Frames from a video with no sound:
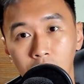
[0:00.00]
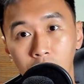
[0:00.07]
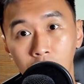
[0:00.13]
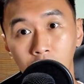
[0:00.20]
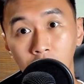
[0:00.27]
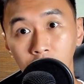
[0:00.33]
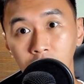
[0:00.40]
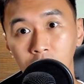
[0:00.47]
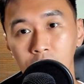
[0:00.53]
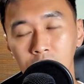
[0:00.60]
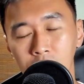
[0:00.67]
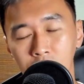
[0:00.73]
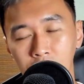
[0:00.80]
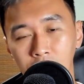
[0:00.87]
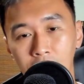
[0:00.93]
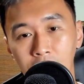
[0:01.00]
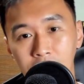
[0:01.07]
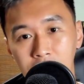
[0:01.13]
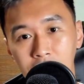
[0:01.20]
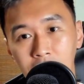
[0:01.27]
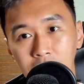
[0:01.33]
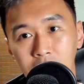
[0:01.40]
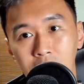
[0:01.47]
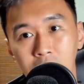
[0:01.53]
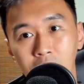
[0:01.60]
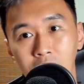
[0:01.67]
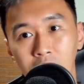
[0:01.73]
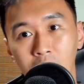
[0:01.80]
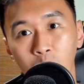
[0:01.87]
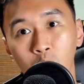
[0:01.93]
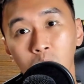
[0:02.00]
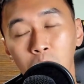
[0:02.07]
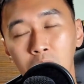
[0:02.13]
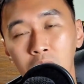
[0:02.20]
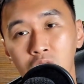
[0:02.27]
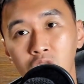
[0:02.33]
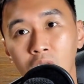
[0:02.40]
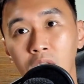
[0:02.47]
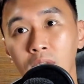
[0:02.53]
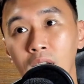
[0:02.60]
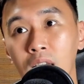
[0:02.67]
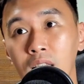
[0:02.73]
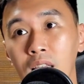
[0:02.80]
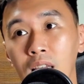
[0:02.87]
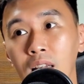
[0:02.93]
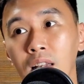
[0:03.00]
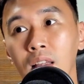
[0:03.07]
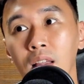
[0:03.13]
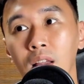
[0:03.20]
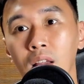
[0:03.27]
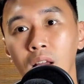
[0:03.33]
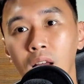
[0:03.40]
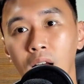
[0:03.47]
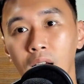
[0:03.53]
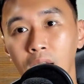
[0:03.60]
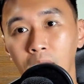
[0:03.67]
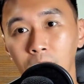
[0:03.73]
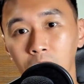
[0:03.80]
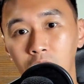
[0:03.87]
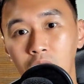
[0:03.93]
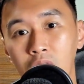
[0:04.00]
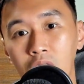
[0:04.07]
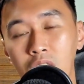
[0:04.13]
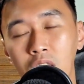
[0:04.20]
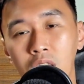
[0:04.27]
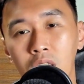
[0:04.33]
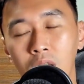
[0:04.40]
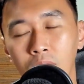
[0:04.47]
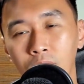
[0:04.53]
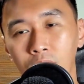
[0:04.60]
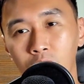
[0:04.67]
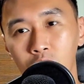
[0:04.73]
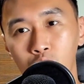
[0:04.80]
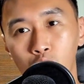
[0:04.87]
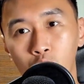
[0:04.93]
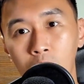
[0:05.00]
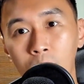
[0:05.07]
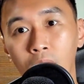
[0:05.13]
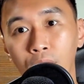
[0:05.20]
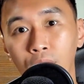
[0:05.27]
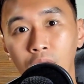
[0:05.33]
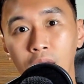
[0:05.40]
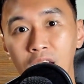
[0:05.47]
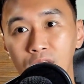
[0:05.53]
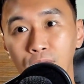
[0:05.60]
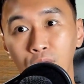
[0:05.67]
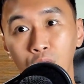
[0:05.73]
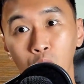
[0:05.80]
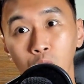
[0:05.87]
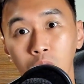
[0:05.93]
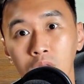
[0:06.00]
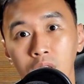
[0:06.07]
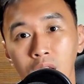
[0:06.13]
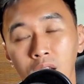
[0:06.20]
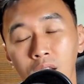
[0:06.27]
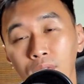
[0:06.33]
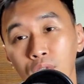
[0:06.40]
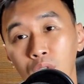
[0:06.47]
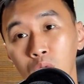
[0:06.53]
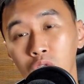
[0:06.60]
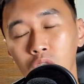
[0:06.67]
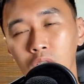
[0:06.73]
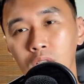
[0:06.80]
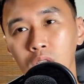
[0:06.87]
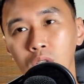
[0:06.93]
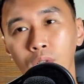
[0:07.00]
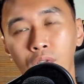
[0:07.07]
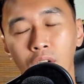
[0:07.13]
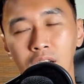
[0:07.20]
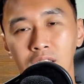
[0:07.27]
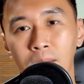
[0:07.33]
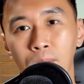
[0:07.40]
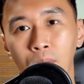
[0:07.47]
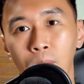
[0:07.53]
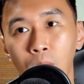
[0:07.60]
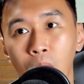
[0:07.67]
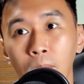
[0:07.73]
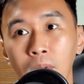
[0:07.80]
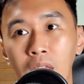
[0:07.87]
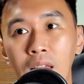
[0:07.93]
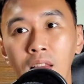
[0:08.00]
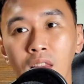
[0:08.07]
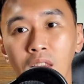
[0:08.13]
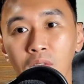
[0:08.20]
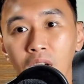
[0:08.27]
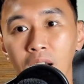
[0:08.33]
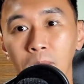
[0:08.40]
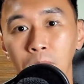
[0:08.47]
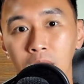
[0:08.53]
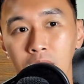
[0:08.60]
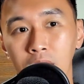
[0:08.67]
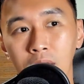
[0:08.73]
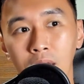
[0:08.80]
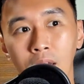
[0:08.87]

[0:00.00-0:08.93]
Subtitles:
on is the assets that would be generating this stream of cash flows in the future. So for example, property developers,